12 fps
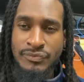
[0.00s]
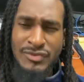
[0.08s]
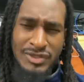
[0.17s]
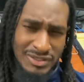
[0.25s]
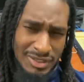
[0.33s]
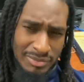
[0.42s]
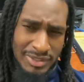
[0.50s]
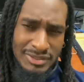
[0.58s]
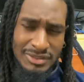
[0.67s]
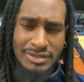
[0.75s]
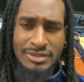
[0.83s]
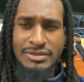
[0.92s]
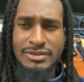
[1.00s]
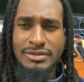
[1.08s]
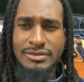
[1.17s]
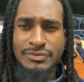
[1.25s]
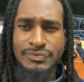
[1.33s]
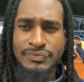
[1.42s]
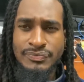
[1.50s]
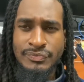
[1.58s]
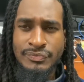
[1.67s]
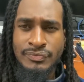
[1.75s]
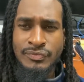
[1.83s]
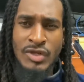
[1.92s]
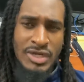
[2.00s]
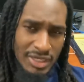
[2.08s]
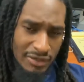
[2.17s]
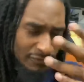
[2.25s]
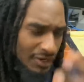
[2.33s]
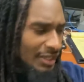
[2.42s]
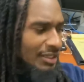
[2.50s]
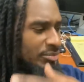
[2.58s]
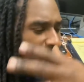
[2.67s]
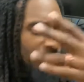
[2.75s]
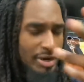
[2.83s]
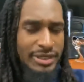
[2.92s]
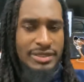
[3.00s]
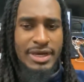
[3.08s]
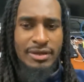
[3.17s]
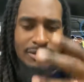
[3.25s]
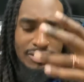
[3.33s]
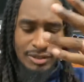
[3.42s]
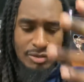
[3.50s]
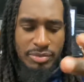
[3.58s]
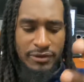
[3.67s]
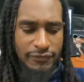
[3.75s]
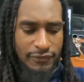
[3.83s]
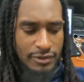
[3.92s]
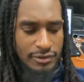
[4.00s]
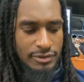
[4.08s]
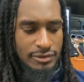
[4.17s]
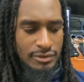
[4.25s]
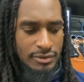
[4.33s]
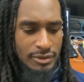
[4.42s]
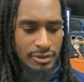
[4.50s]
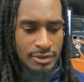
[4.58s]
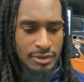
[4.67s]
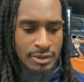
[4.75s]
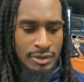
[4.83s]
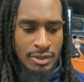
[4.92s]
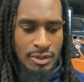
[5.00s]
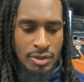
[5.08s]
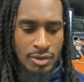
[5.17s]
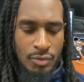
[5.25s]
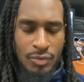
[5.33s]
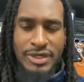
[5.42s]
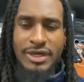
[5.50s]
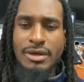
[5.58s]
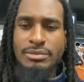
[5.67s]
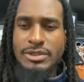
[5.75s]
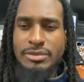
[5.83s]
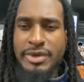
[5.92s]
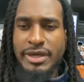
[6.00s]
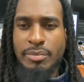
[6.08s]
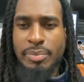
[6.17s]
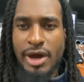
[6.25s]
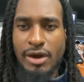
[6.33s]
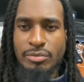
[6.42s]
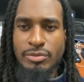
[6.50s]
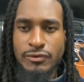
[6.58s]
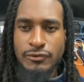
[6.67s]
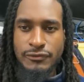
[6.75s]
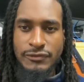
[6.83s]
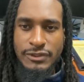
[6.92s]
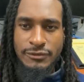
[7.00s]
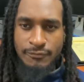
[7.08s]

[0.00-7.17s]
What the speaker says: Does that make sense? If not, let me break it down a little bit further. When it comes to making power moves